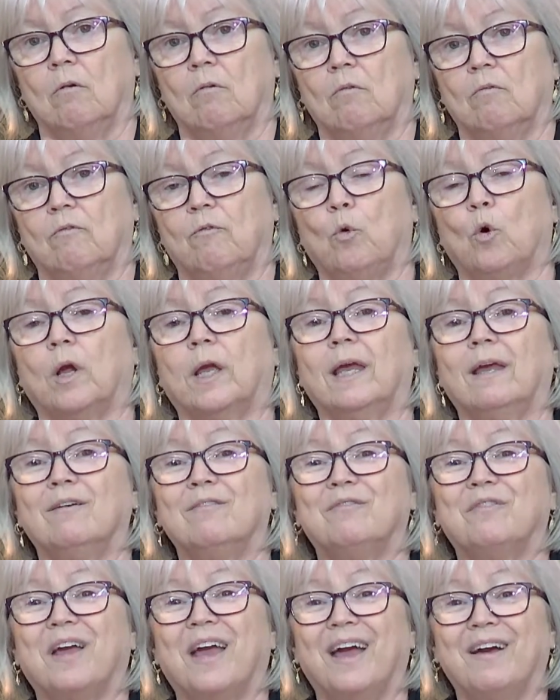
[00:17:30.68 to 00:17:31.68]

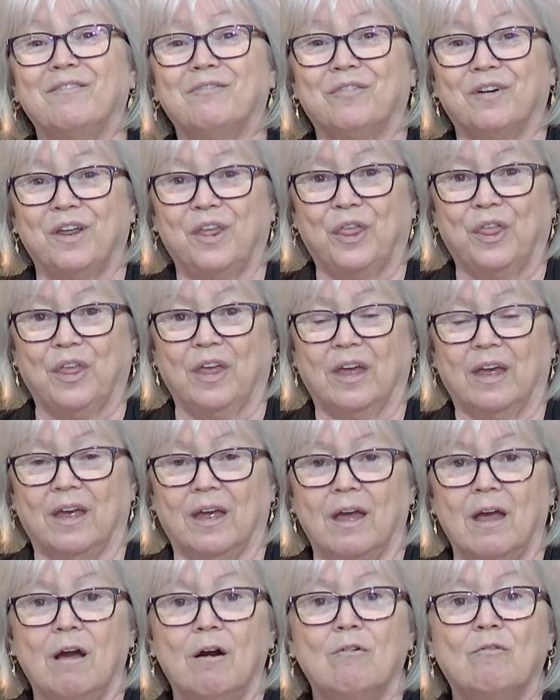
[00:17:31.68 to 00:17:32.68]
forgive everything,
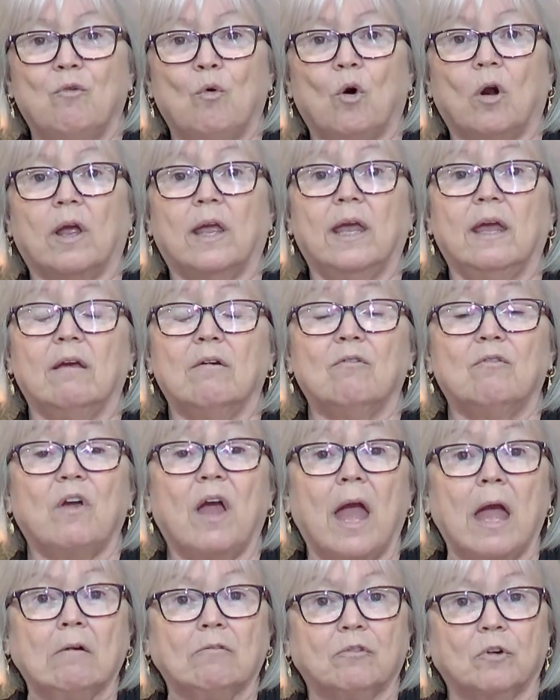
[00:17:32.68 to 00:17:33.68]
forgive
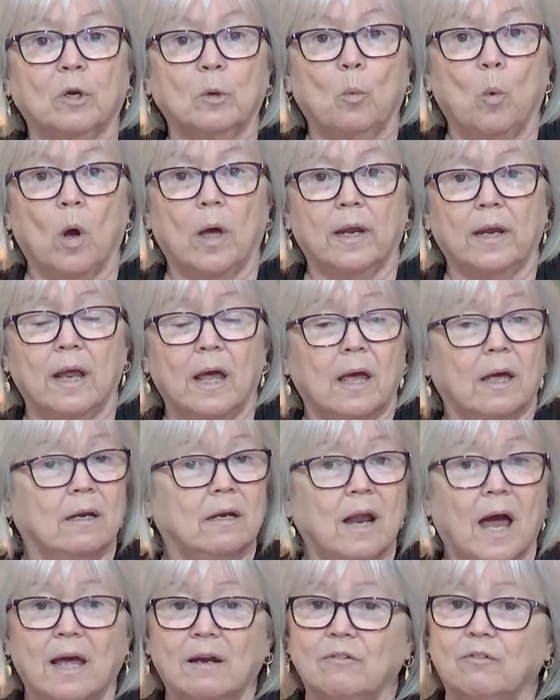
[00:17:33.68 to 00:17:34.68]
everyone,
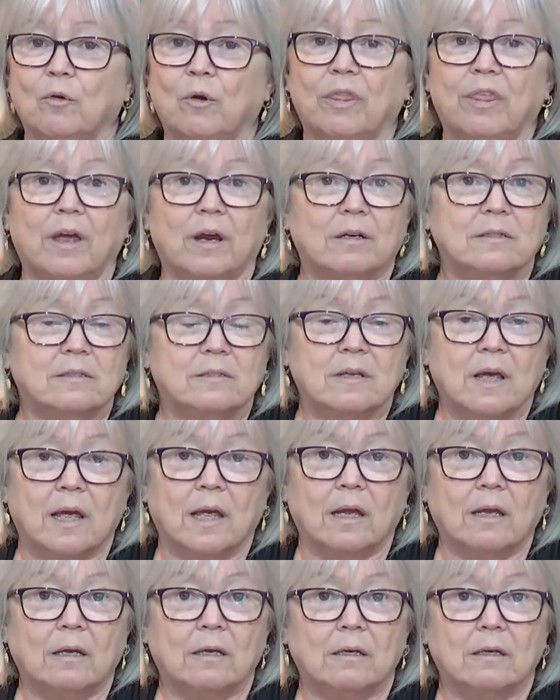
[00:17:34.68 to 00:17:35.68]
not for their
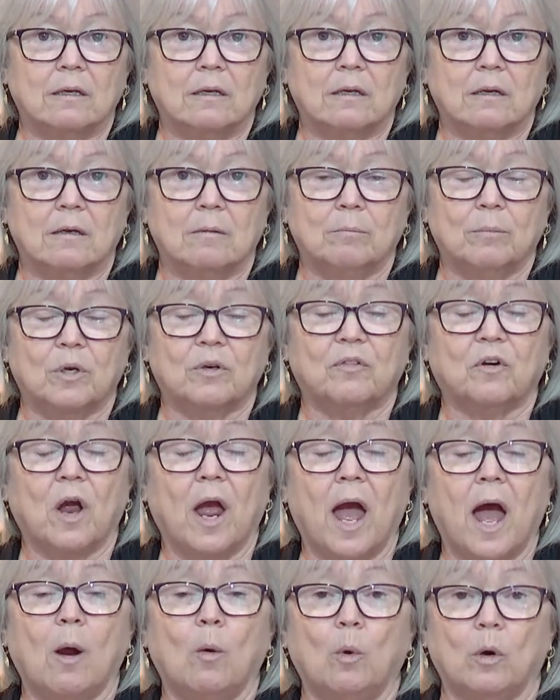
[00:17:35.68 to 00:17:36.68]
sake, but for
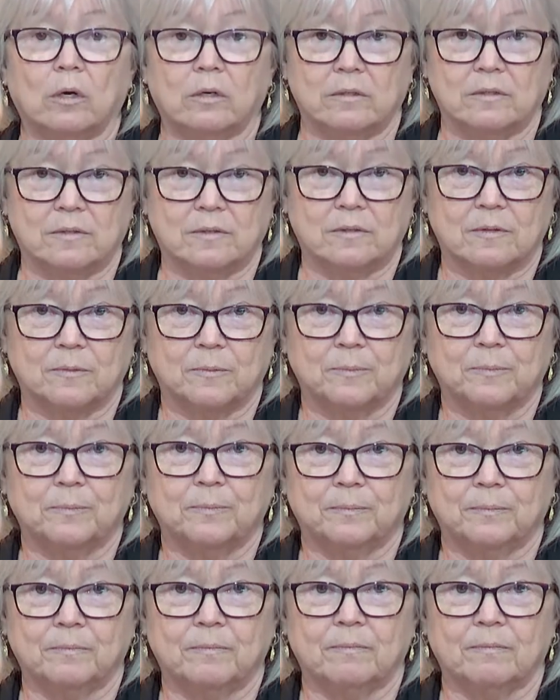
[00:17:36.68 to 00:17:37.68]
ours.
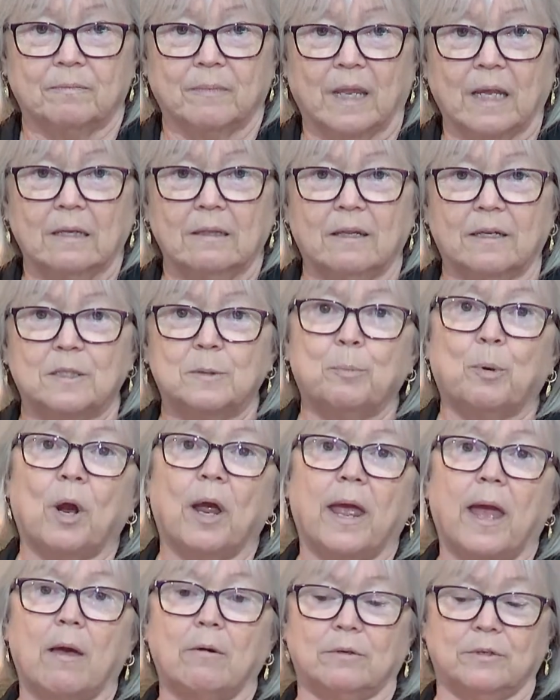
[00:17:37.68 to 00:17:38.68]
Let's
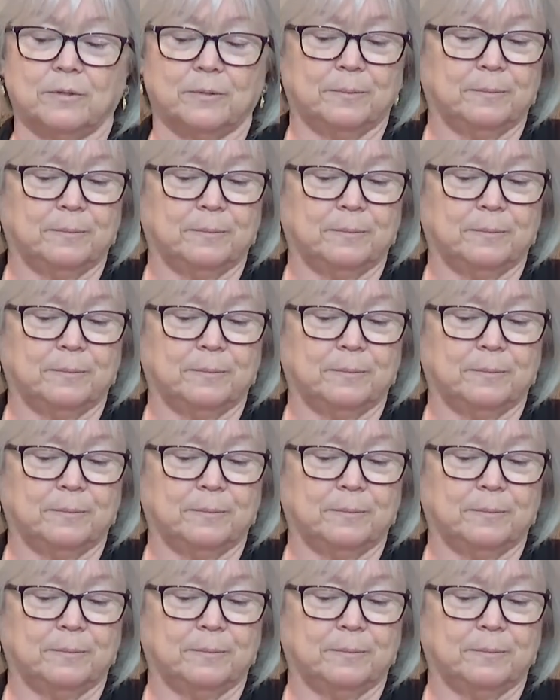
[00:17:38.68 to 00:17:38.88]
pray out.